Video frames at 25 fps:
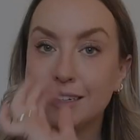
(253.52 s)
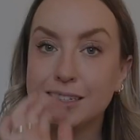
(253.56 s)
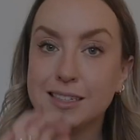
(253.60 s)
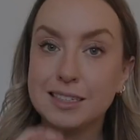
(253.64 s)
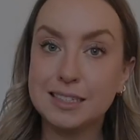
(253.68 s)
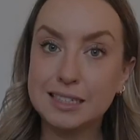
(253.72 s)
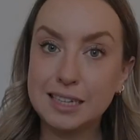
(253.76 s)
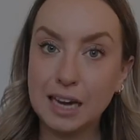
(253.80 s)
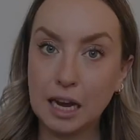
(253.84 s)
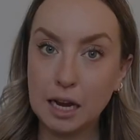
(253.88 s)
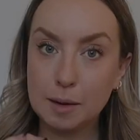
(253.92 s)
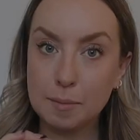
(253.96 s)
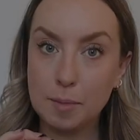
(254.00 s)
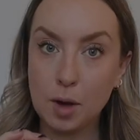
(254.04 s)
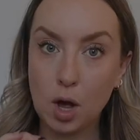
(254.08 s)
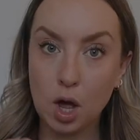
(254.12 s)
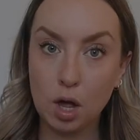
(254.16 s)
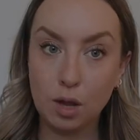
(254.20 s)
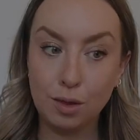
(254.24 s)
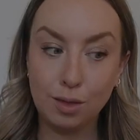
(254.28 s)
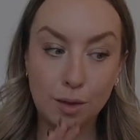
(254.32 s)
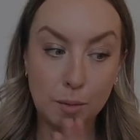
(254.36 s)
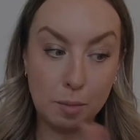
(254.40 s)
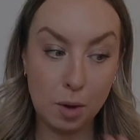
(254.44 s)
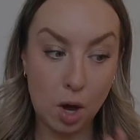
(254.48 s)
stuck them
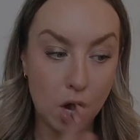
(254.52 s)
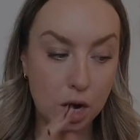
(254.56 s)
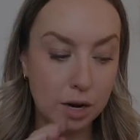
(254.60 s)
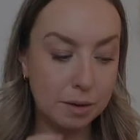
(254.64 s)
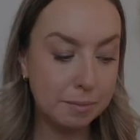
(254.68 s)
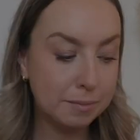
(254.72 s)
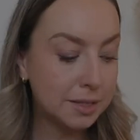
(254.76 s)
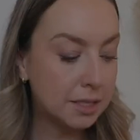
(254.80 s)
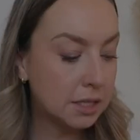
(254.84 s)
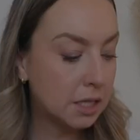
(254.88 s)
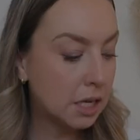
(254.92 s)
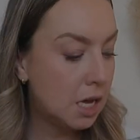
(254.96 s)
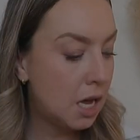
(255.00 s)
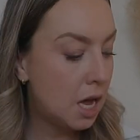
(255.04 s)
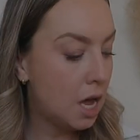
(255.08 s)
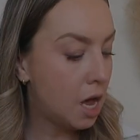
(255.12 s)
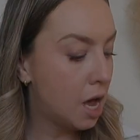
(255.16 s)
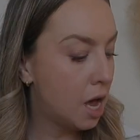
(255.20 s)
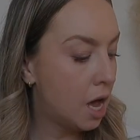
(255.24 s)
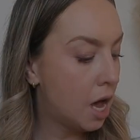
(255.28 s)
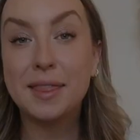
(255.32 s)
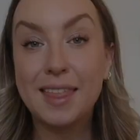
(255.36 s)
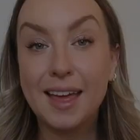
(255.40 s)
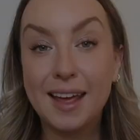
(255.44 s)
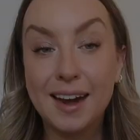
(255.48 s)
on the bottoms.
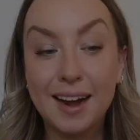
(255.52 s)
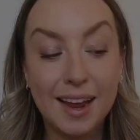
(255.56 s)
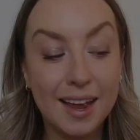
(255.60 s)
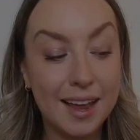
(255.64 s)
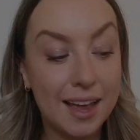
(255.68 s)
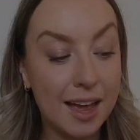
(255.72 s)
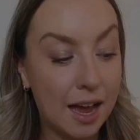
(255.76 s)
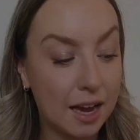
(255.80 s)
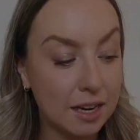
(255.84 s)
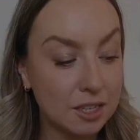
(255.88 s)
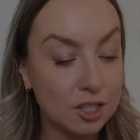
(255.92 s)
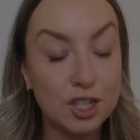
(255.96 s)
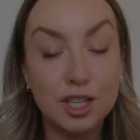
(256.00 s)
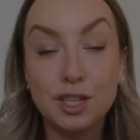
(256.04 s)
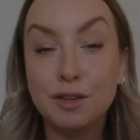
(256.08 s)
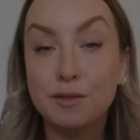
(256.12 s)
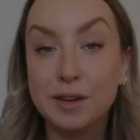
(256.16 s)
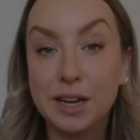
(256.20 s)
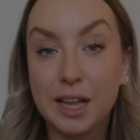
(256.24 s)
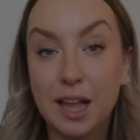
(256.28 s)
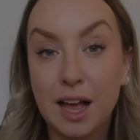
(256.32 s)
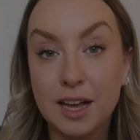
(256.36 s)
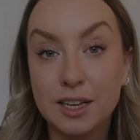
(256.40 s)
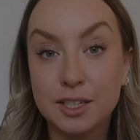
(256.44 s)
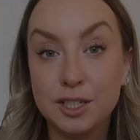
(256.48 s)
But then I actually
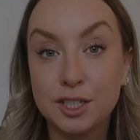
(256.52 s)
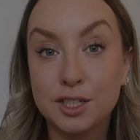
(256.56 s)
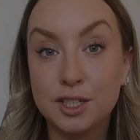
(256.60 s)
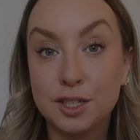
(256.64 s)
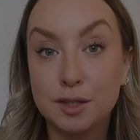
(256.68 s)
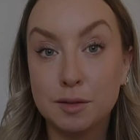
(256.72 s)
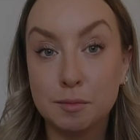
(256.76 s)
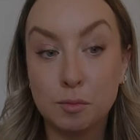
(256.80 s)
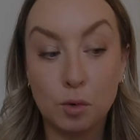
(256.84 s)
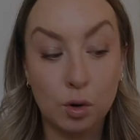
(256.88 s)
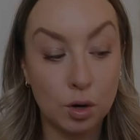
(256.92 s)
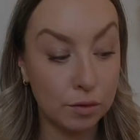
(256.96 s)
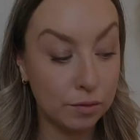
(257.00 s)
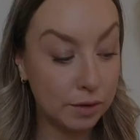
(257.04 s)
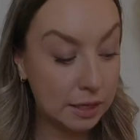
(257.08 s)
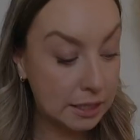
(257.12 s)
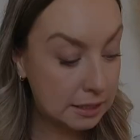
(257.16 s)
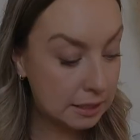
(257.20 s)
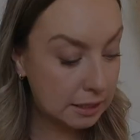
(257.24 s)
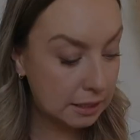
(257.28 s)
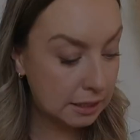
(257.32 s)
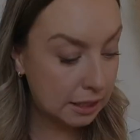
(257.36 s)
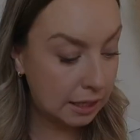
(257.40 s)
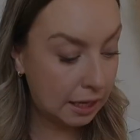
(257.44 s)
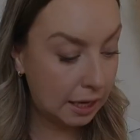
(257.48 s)
realized more
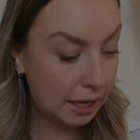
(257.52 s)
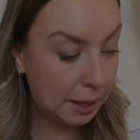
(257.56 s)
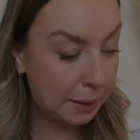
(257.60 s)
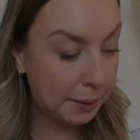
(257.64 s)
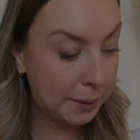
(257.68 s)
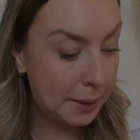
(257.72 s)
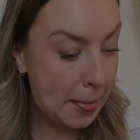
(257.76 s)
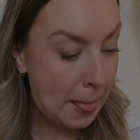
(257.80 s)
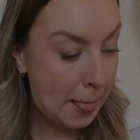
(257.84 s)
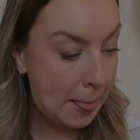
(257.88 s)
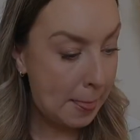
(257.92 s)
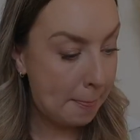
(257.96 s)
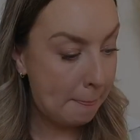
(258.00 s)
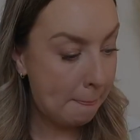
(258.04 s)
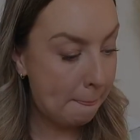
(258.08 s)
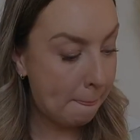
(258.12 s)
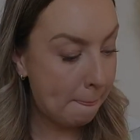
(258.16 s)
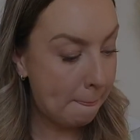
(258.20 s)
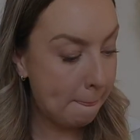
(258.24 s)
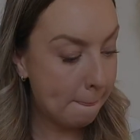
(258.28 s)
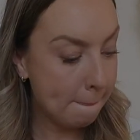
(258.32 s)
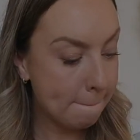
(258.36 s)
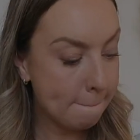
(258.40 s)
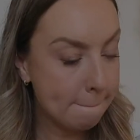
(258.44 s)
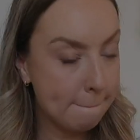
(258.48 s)
recently,
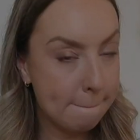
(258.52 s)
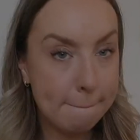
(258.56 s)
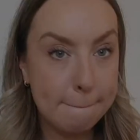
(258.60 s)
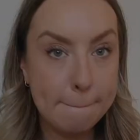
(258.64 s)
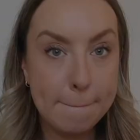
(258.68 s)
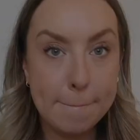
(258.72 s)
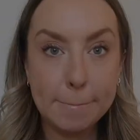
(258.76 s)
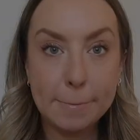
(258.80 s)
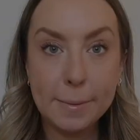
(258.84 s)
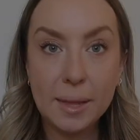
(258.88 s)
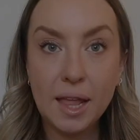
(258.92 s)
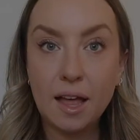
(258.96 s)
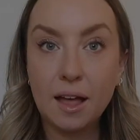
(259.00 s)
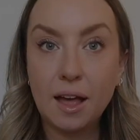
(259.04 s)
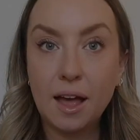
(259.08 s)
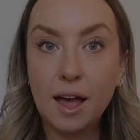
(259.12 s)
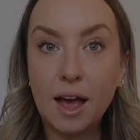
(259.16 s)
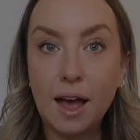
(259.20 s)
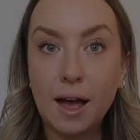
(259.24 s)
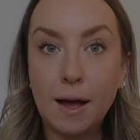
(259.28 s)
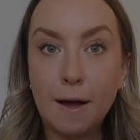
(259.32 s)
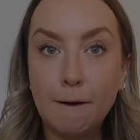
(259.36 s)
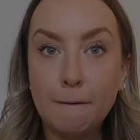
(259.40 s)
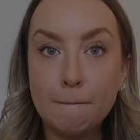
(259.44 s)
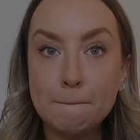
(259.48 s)

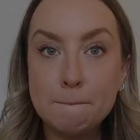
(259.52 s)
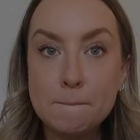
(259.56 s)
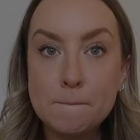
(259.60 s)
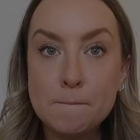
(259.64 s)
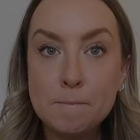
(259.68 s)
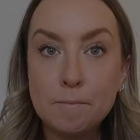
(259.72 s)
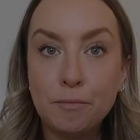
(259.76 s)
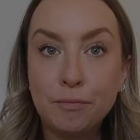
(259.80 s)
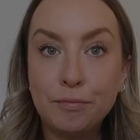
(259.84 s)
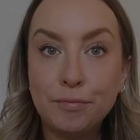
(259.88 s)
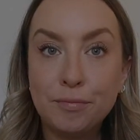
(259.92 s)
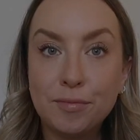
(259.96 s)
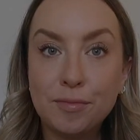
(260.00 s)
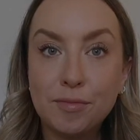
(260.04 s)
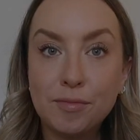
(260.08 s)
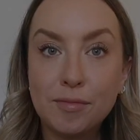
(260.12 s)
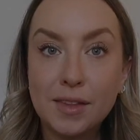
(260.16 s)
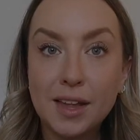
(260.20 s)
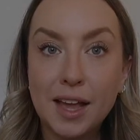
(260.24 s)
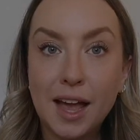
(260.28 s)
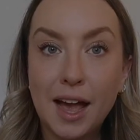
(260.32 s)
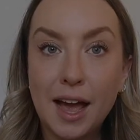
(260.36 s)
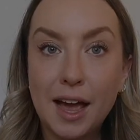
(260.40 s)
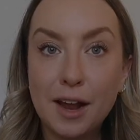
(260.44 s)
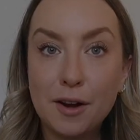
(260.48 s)

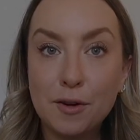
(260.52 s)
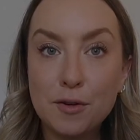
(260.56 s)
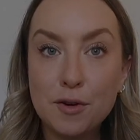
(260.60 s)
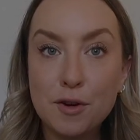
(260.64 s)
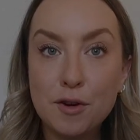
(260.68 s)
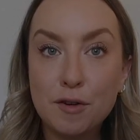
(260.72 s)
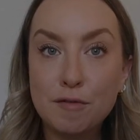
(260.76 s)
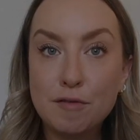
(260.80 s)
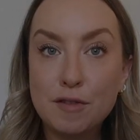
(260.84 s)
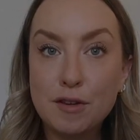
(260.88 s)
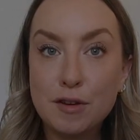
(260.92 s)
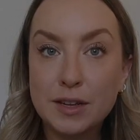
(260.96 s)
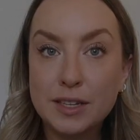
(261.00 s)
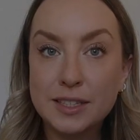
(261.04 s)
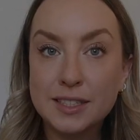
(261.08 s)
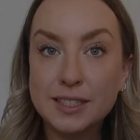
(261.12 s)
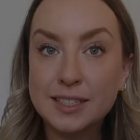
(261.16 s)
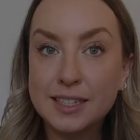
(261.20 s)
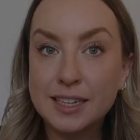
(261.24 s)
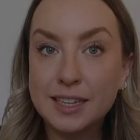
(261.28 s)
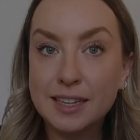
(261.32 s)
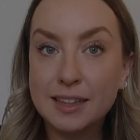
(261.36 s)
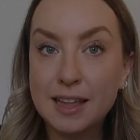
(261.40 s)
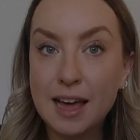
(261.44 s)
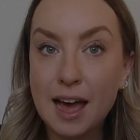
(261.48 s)
I don't know if you can
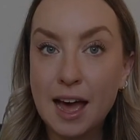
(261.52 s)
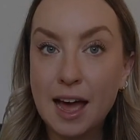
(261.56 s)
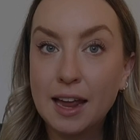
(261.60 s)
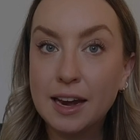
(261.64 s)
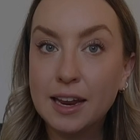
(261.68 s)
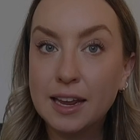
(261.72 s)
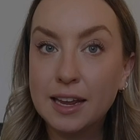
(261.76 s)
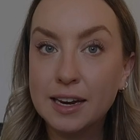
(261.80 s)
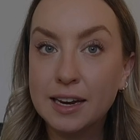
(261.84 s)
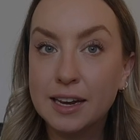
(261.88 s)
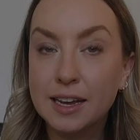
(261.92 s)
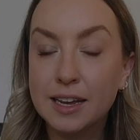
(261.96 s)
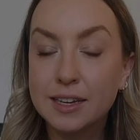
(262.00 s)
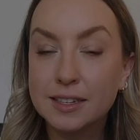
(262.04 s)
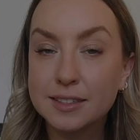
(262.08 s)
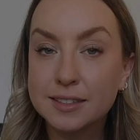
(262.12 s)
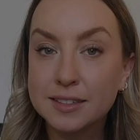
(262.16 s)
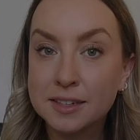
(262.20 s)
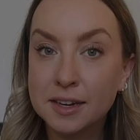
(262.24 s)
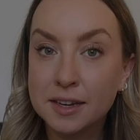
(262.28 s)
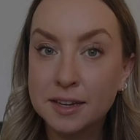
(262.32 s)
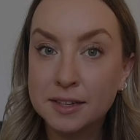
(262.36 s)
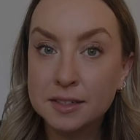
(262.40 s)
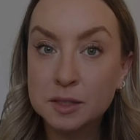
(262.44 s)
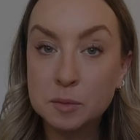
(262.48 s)
see that
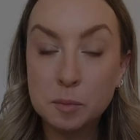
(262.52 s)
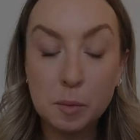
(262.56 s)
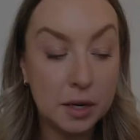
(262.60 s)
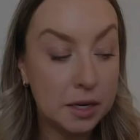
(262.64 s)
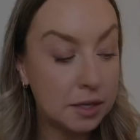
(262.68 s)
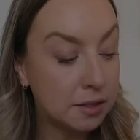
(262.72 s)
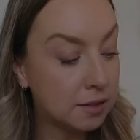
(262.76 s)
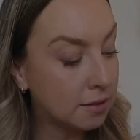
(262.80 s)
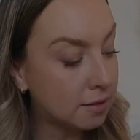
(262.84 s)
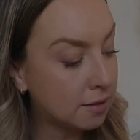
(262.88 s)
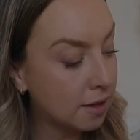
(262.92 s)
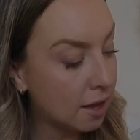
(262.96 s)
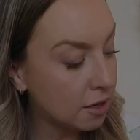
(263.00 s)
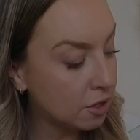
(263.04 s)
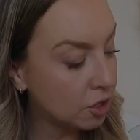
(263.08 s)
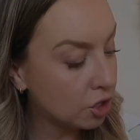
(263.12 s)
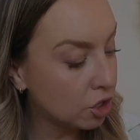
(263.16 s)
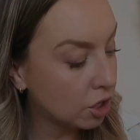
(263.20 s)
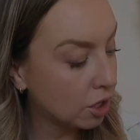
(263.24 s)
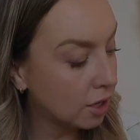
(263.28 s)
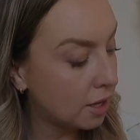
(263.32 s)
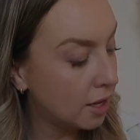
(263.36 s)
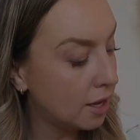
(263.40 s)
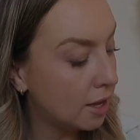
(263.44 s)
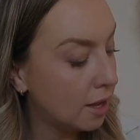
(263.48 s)
hideousness, but
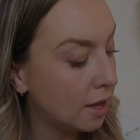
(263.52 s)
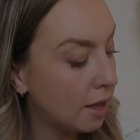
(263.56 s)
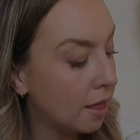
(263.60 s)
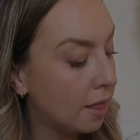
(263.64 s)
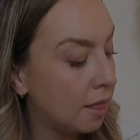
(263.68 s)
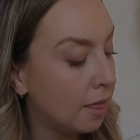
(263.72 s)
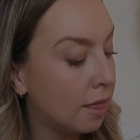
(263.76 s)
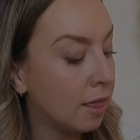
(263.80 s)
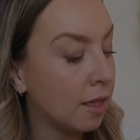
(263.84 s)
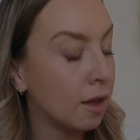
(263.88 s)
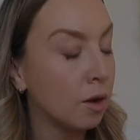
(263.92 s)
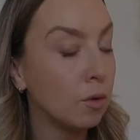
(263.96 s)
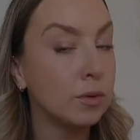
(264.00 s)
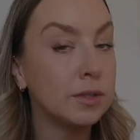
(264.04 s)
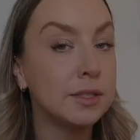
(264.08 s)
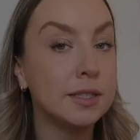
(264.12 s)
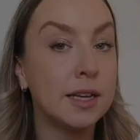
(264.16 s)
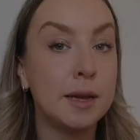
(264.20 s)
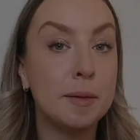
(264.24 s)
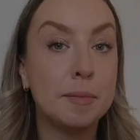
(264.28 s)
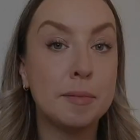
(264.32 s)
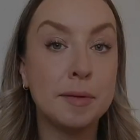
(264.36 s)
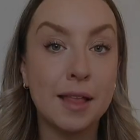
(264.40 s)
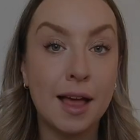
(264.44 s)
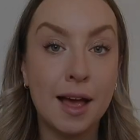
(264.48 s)
essentially there was
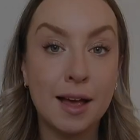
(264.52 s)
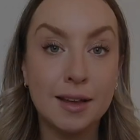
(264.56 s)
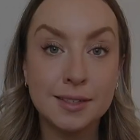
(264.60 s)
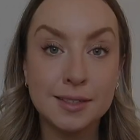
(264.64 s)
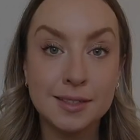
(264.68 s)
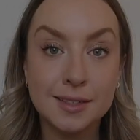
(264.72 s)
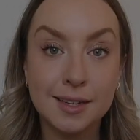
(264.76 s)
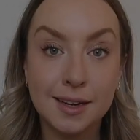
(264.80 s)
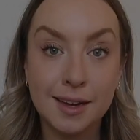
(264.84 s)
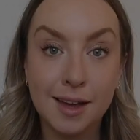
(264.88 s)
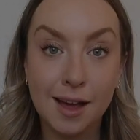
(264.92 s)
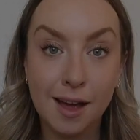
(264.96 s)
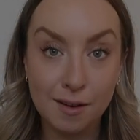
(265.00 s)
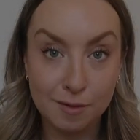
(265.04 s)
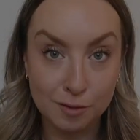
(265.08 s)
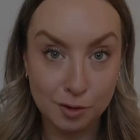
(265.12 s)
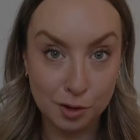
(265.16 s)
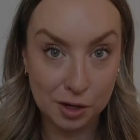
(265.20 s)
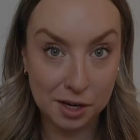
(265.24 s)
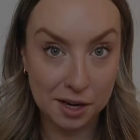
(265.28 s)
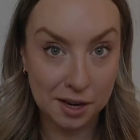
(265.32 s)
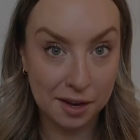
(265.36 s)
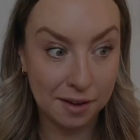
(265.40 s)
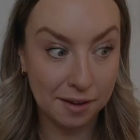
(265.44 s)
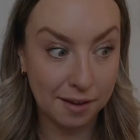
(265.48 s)
a plastic
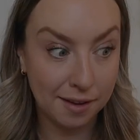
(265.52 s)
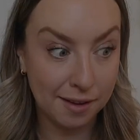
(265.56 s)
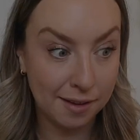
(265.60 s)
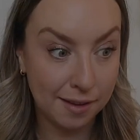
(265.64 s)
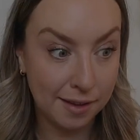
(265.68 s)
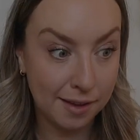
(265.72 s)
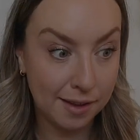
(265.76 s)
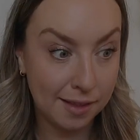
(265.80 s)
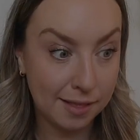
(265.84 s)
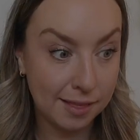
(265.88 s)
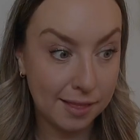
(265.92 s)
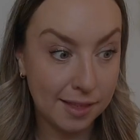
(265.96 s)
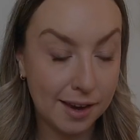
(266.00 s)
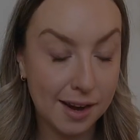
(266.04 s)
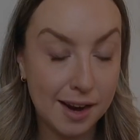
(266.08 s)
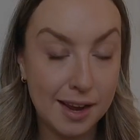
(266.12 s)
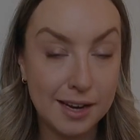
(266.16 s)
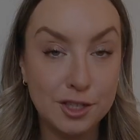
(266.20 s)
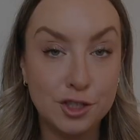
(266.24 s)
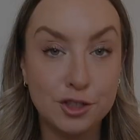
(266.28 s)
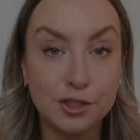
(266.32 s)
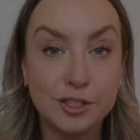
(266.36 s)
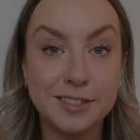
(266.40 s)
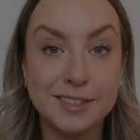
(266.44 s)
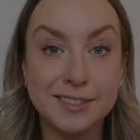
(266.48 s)
covering that
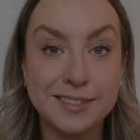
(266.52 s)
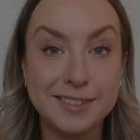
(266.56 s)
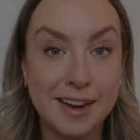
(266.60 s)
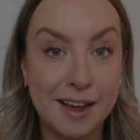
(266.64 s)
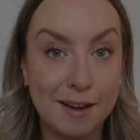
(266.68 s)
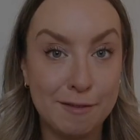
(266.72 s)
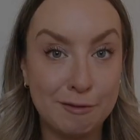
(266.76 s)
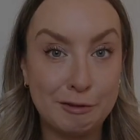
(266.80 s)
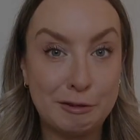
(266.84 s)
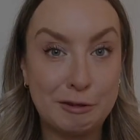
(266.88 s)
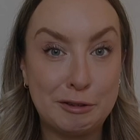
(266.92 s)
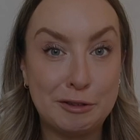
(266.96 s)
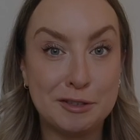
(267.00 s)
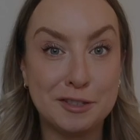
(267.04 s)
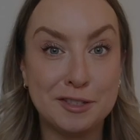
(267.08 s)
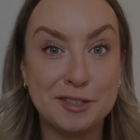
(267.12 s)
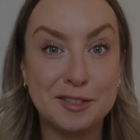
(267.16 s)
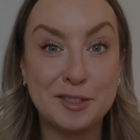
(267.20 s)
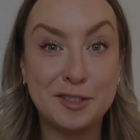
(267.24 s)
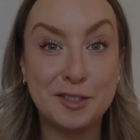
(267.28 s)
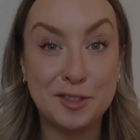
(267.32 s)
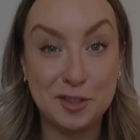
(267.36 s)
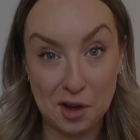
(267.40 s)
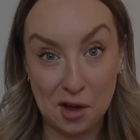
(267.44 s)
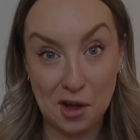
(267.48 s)
I just never
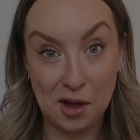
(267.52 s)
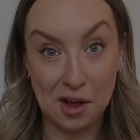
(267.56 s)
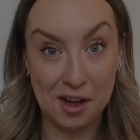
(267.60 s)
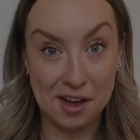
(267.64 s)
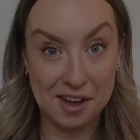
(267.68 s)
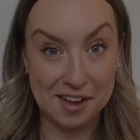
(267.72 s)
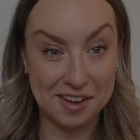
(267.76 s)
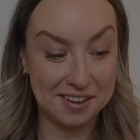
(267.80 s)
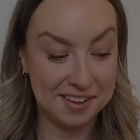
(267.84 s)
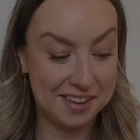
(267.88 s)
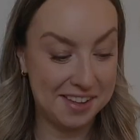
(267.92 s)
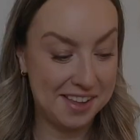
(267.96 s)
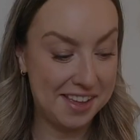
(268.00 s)
saw